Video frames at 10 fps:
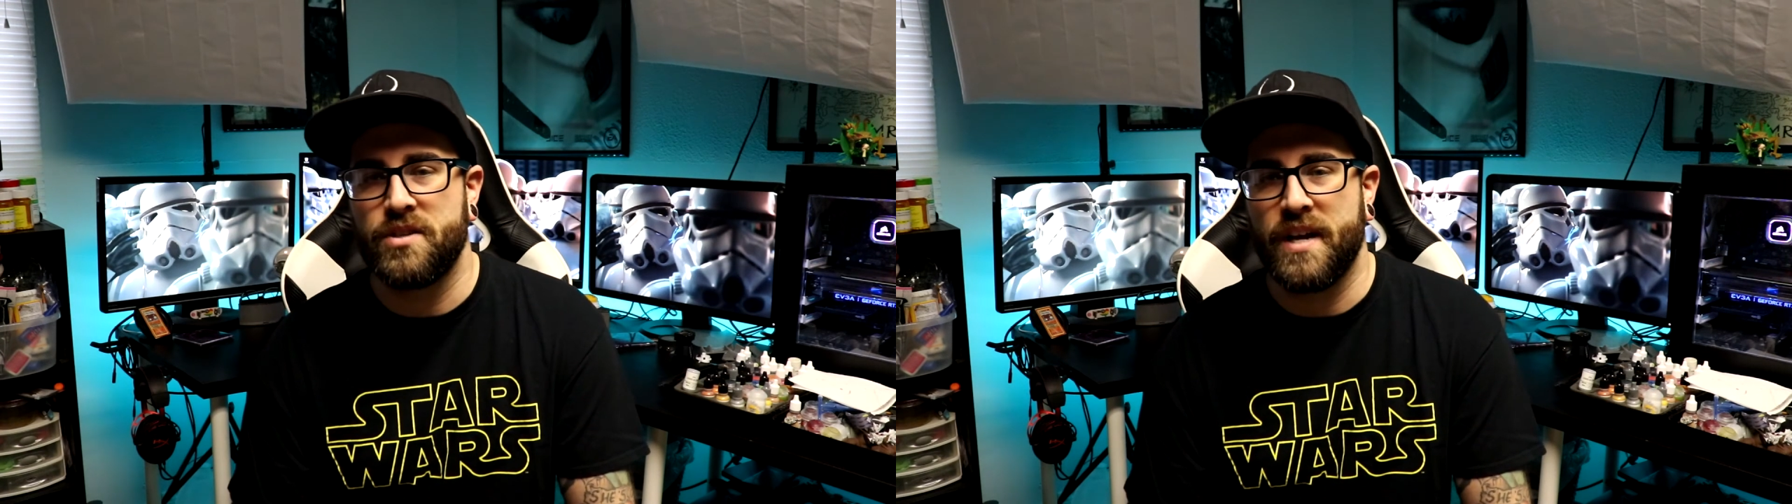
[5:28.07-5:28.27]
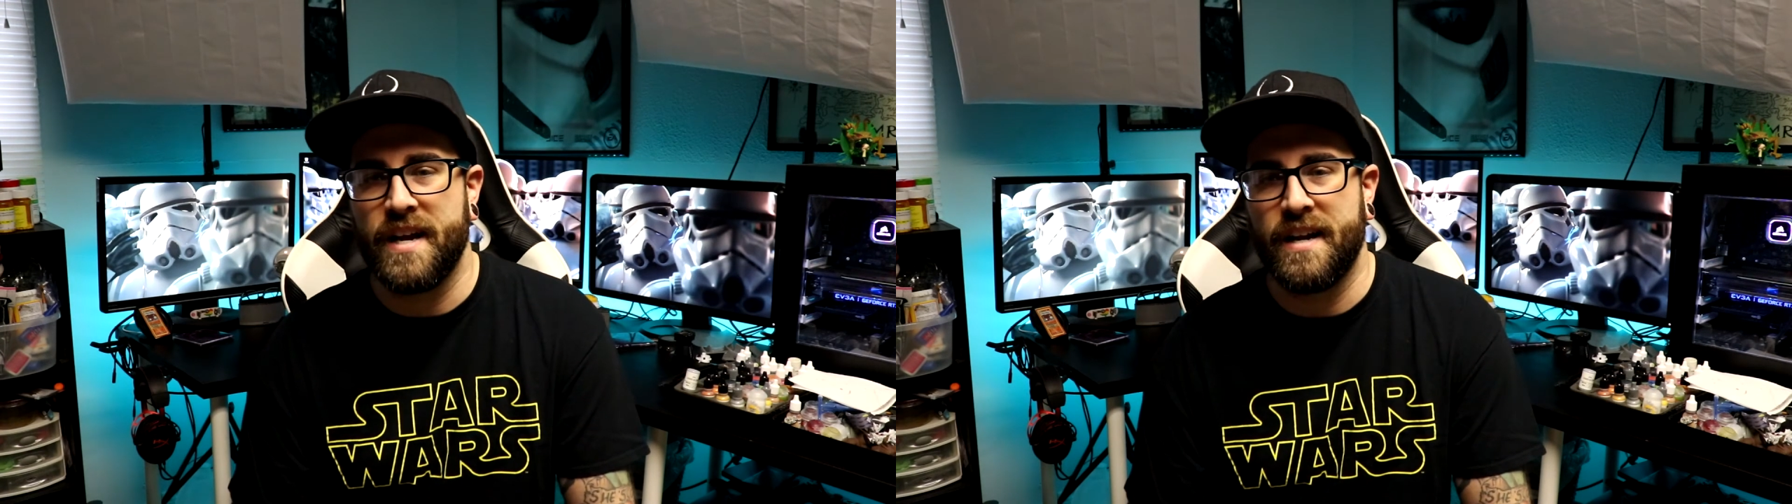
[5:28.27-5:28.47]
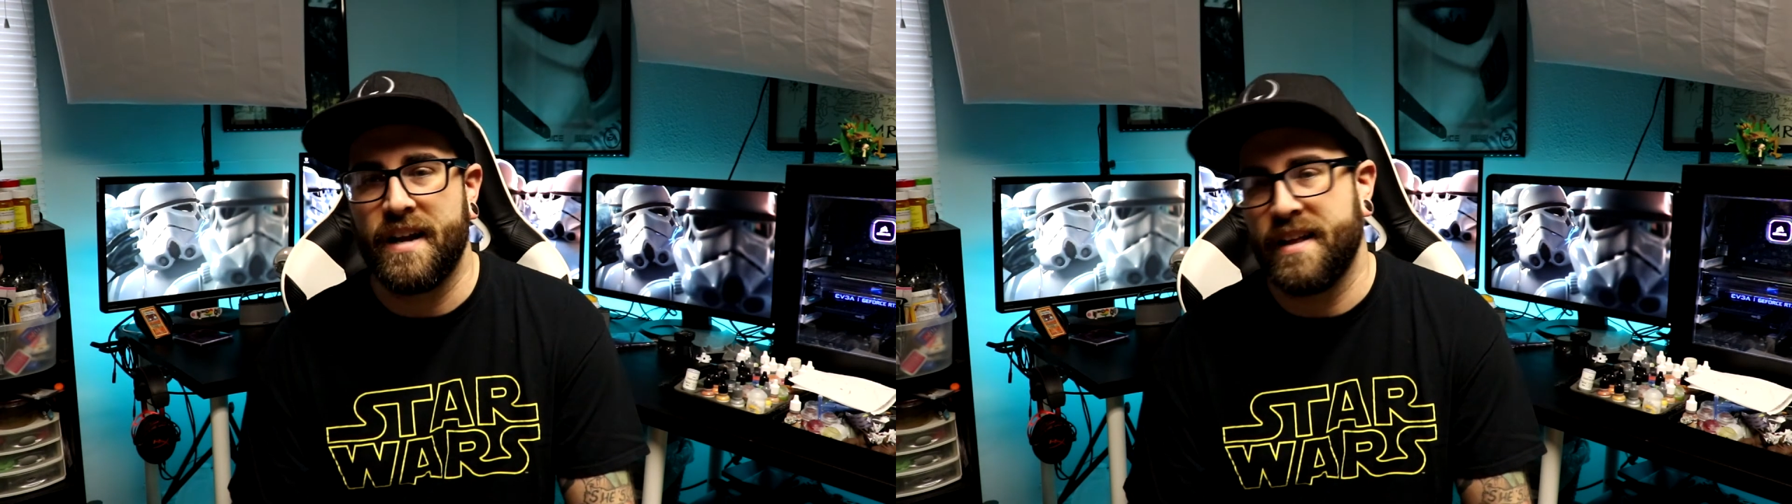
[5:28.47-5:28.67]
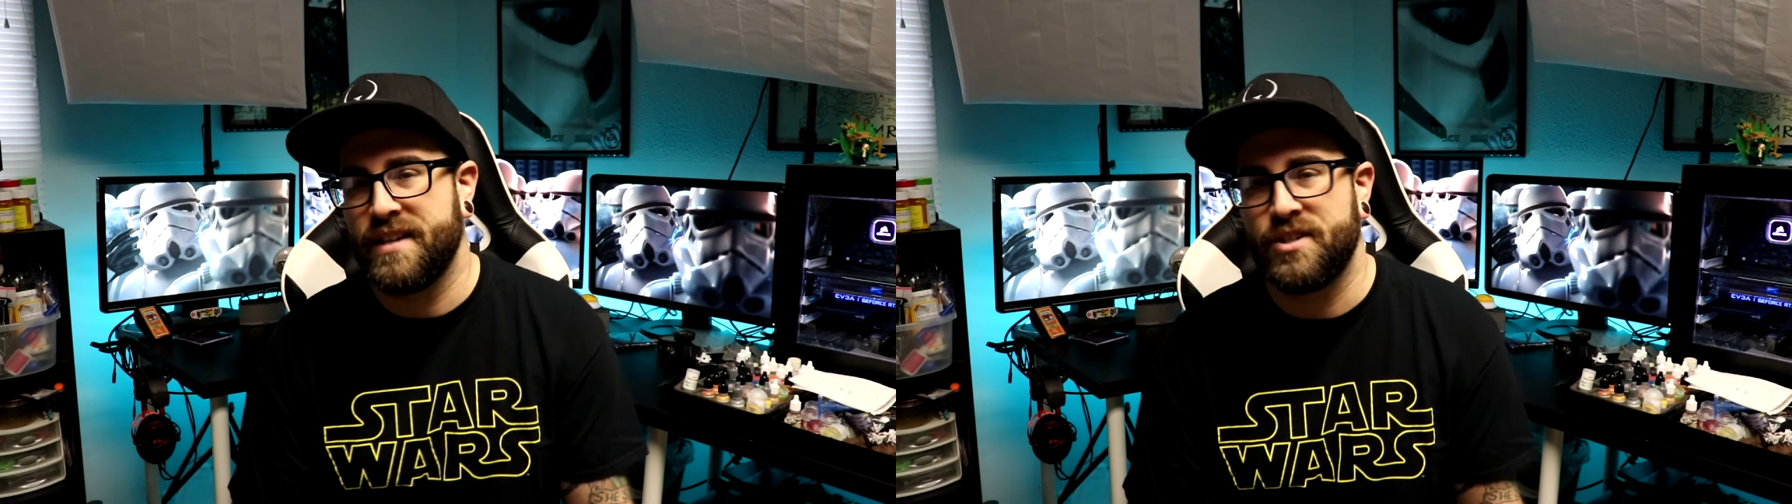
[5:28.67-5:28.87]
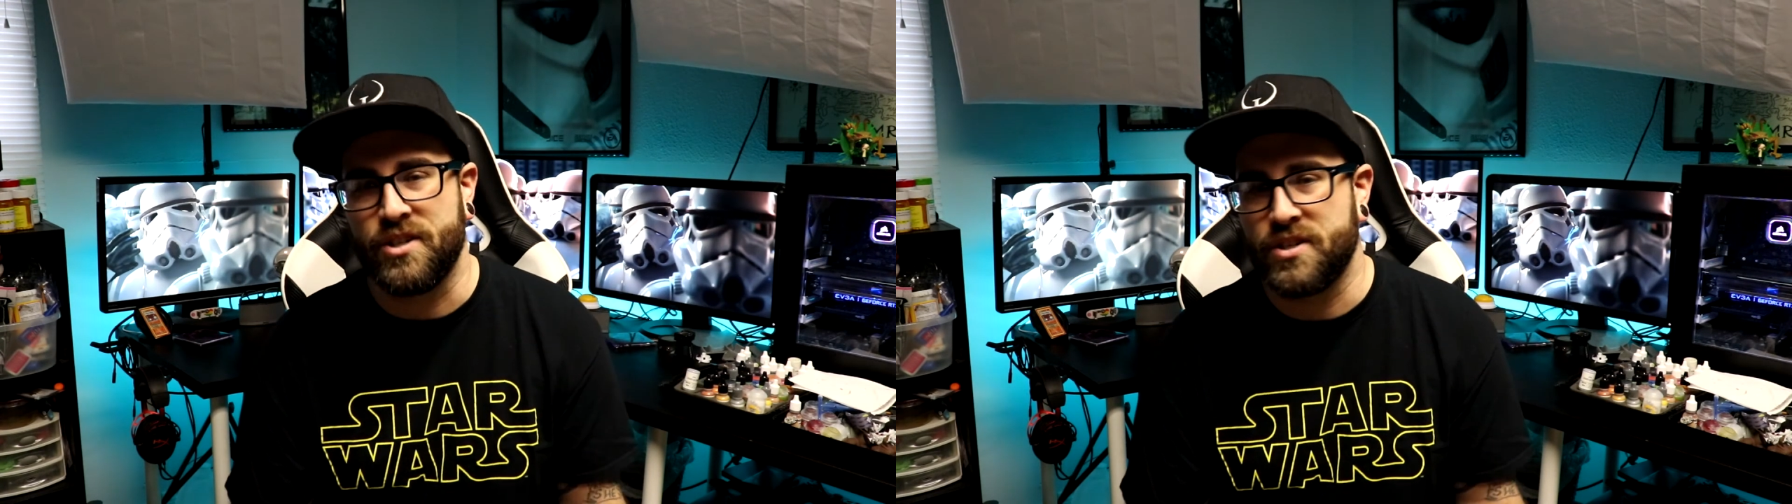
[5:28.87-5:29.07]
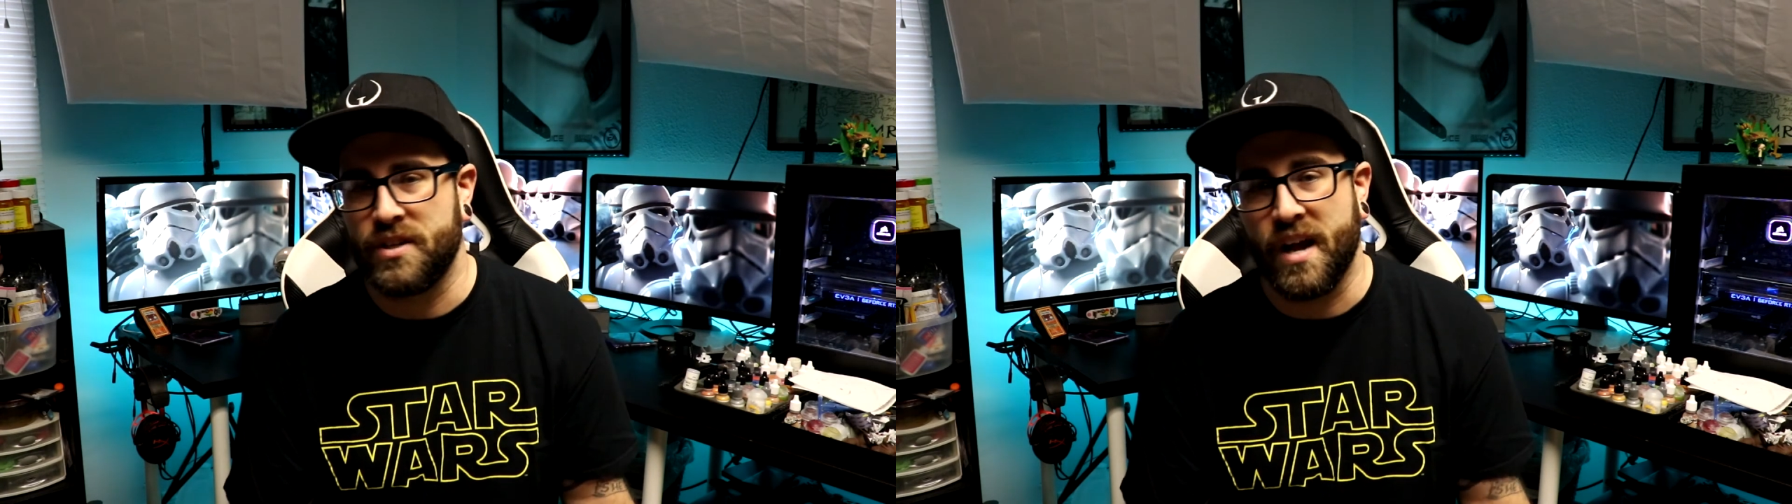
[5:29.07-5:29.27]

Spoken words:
and that's just